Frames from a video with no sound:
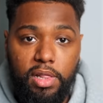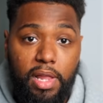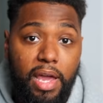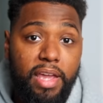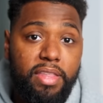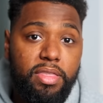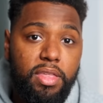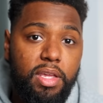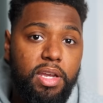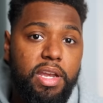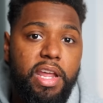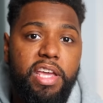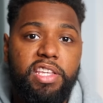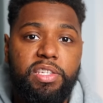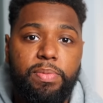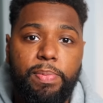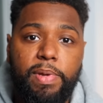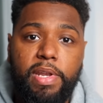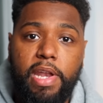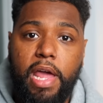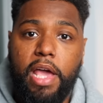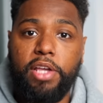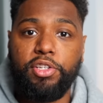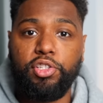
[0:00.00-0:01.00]
like the
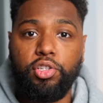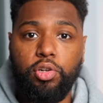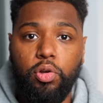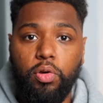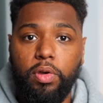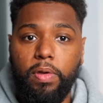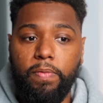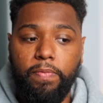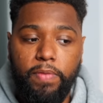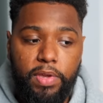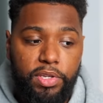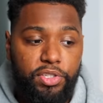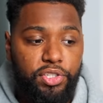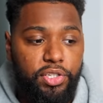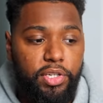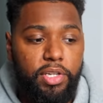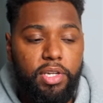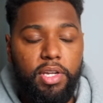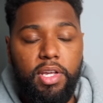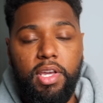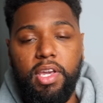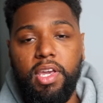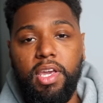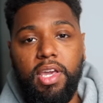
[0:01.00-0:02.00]
NSBE National Convention.
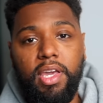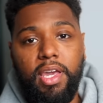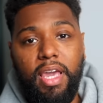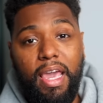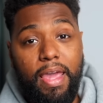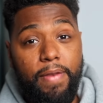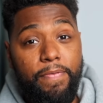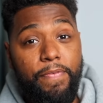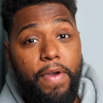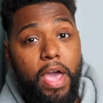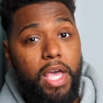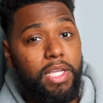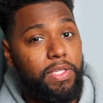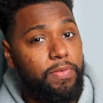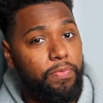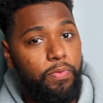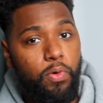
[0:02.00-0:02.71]
And fast